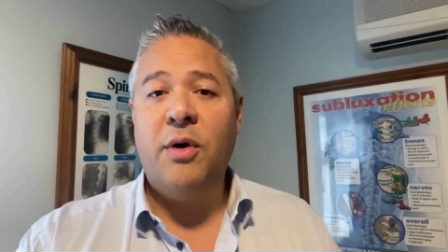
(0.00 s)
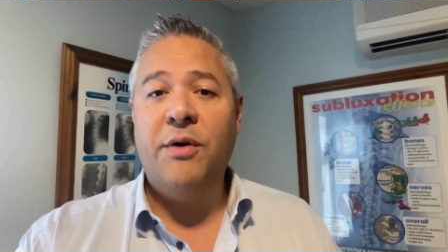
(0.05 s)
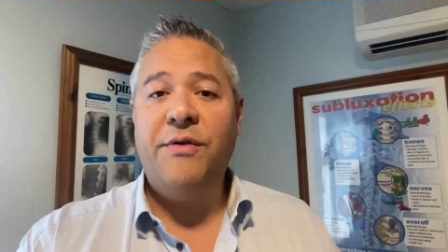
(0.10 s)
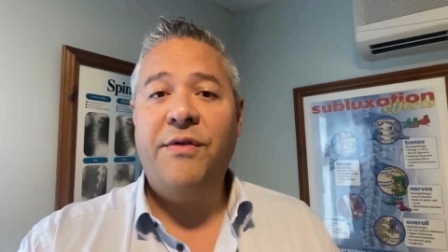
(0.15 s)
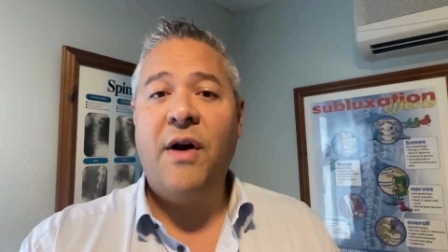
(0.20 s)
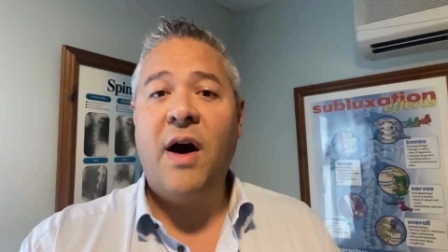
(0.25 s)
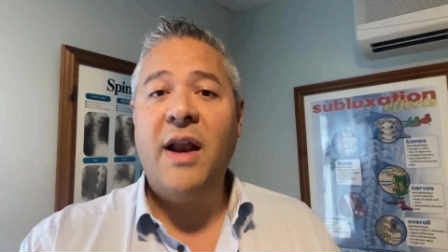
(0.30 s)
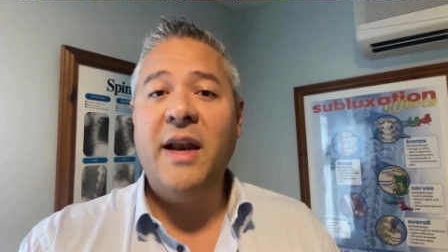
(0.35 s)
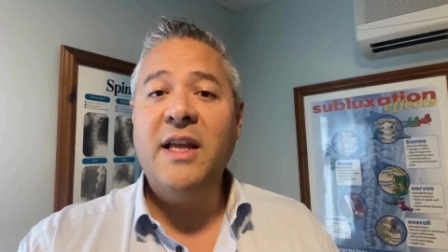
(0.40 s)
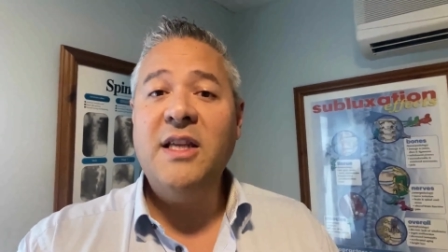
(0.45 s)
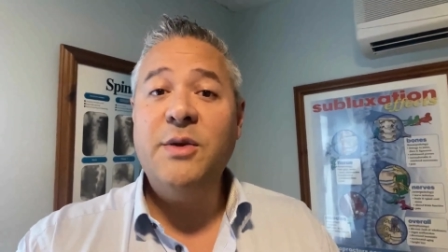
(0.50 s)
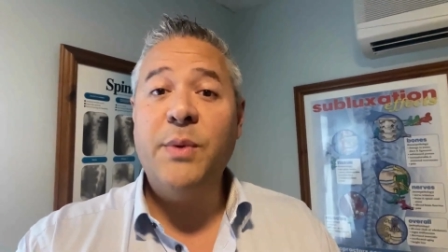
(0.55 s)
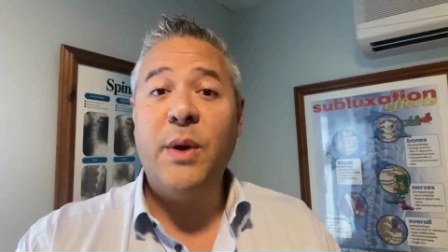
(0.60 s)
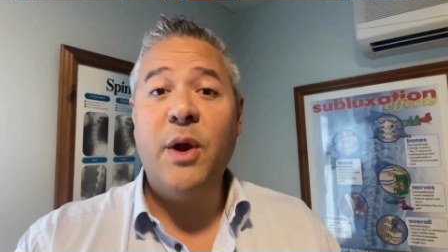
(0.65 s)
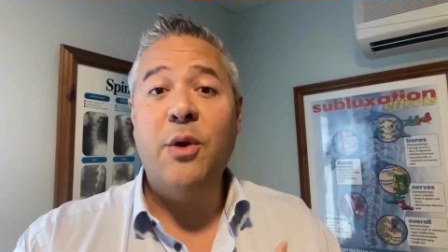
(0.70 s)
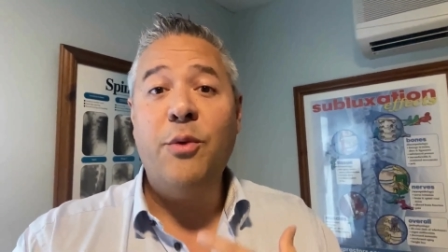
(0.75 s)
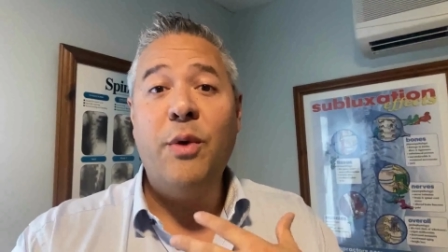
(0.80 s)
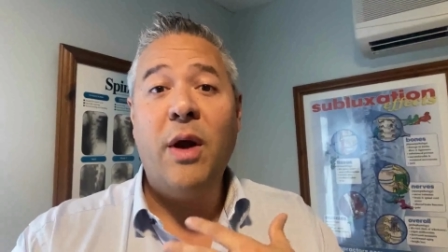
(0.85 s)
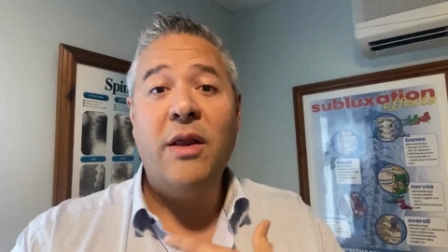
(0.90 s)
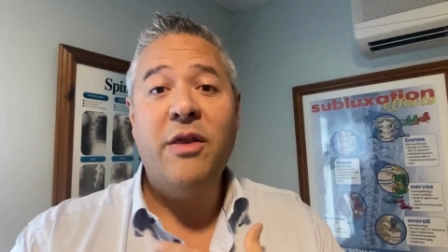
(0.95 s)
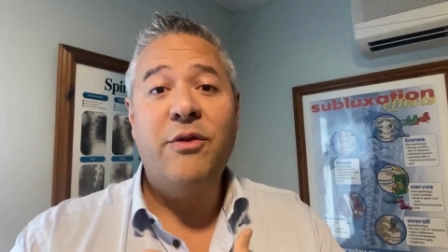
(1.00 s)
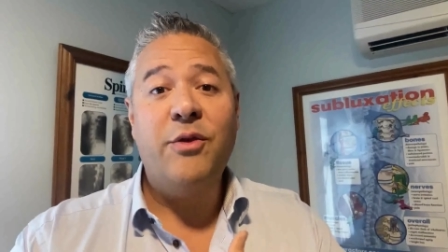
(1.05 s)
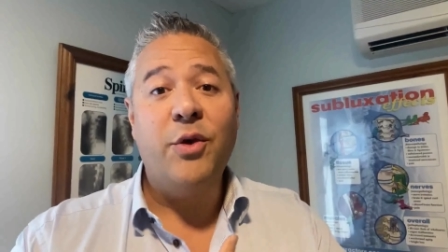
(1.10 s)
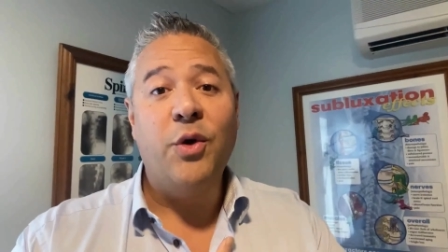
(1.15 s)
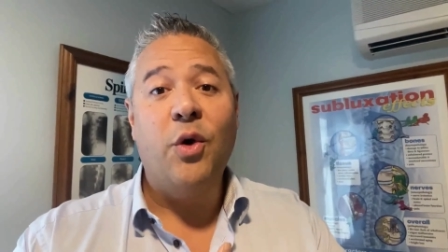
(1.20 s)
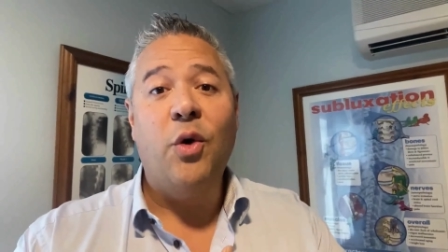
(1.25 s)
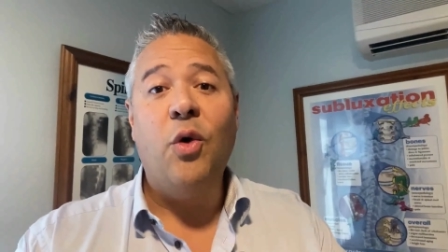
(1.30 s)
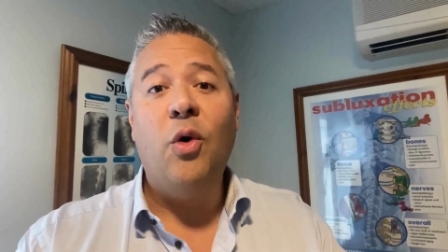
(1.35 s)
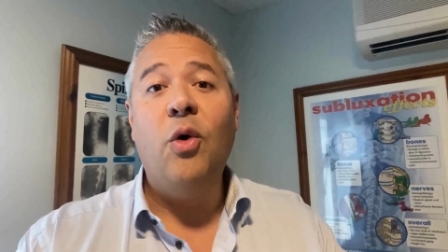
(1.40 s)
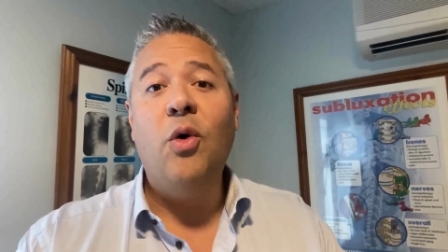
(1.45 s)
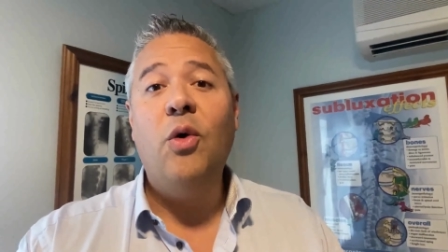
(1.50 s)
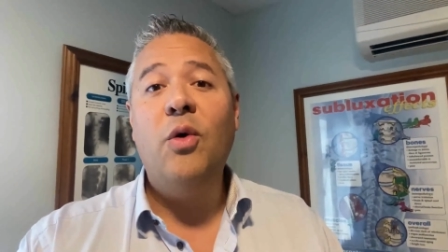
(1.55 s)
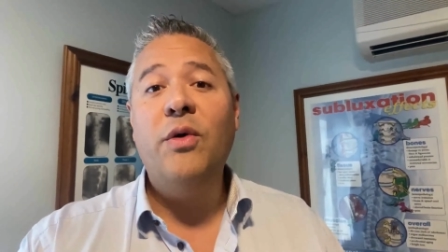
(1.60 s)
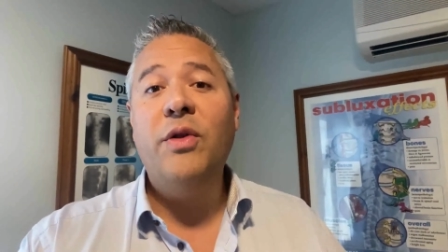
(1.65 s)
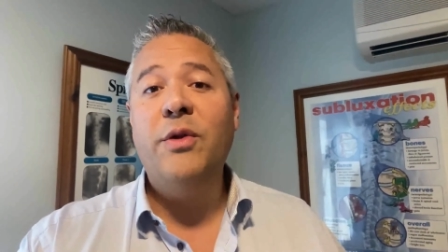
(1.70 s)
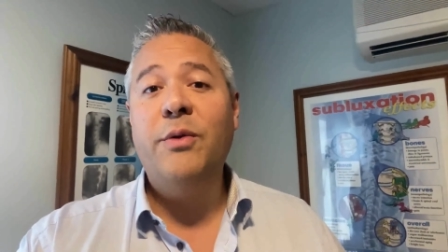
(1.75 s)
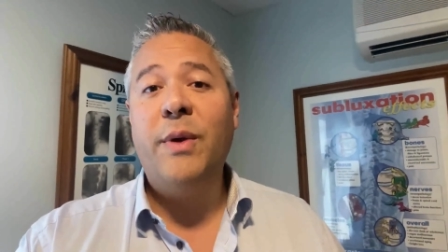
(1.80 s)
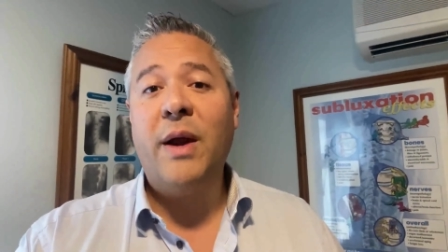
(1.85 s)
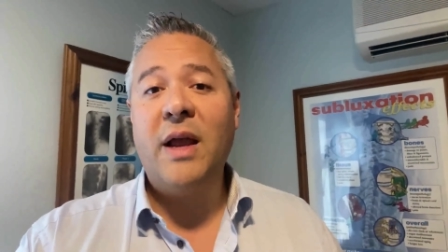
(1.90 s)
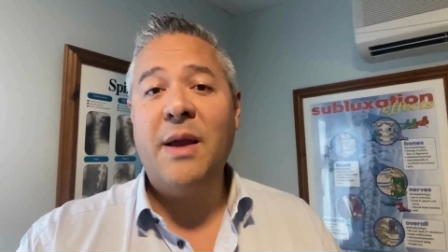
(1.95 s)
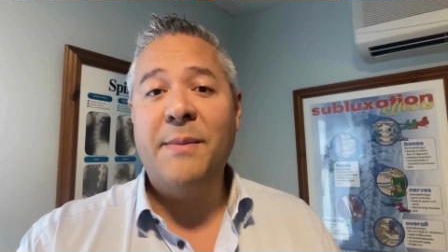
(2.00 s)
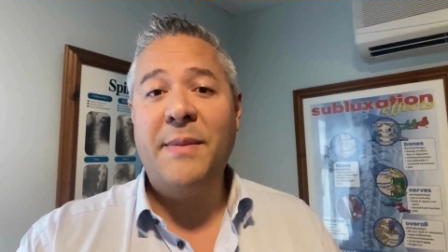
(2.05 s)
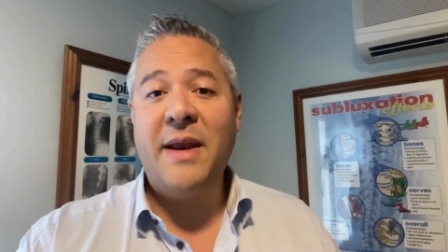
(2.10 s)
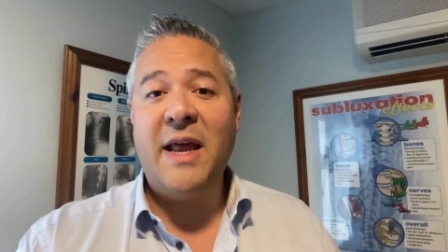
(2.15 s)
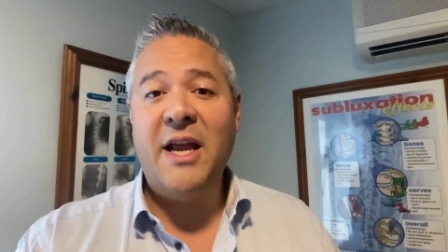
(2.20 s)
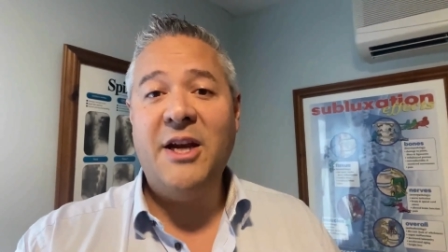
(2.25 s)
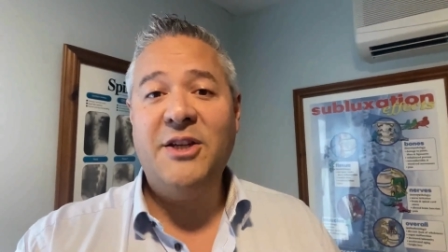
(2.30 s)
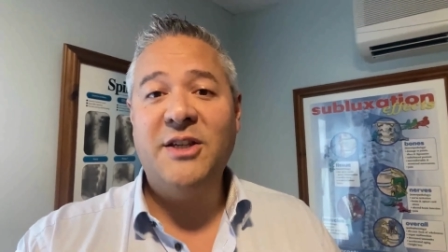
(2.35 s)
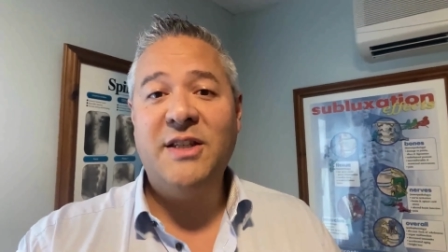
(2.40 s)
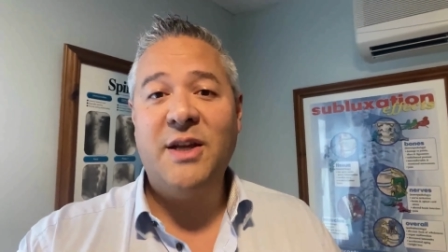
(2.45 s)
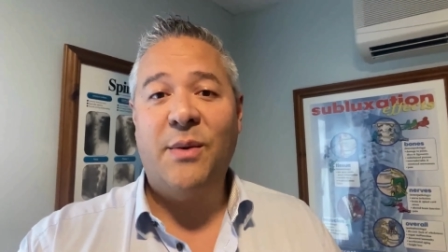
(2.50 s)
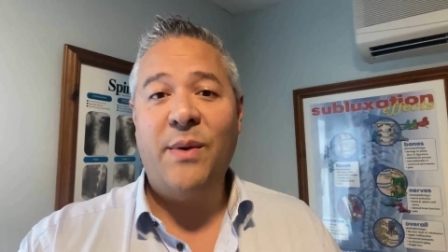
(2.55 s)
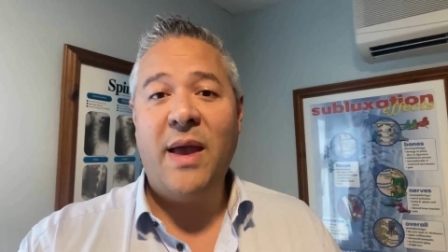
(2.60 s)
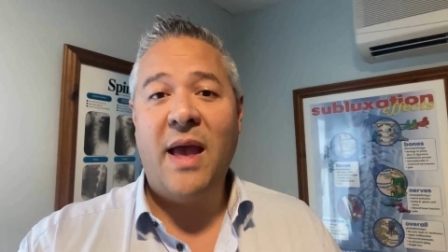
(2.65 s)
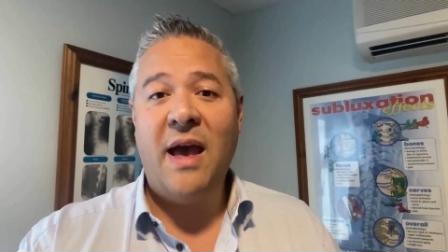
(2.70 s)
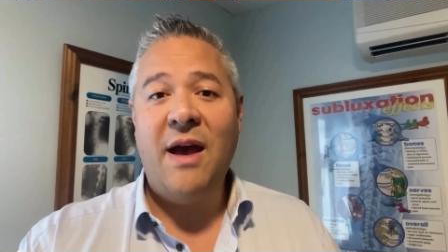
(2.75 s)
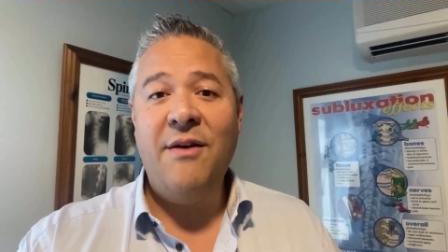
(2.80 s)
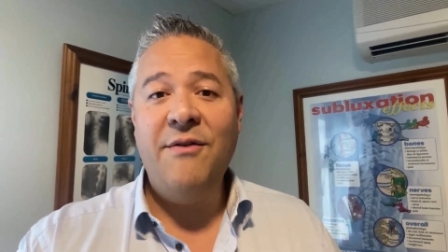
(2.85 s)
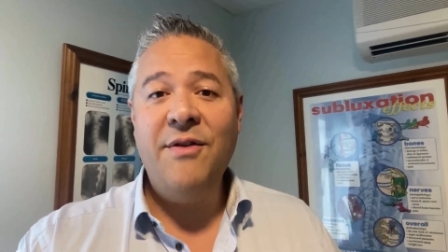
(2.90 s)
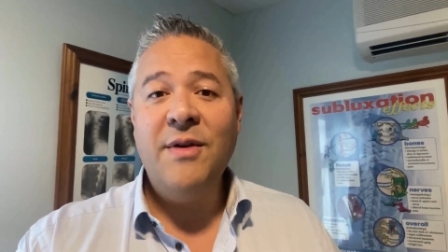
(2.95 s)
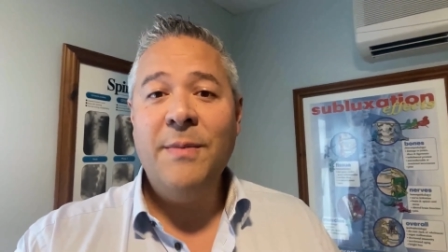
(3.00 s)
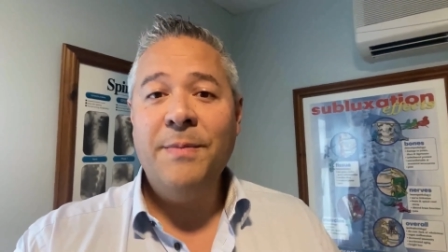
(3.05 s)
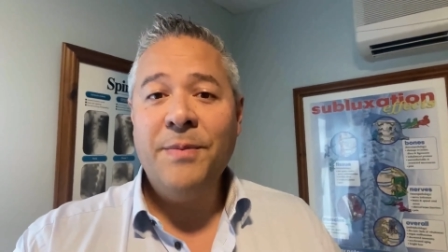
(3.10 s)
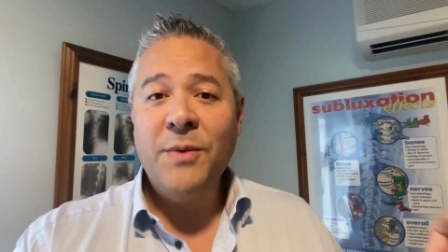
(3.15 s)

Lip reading: findings, so we can run through all the recommendations that we have,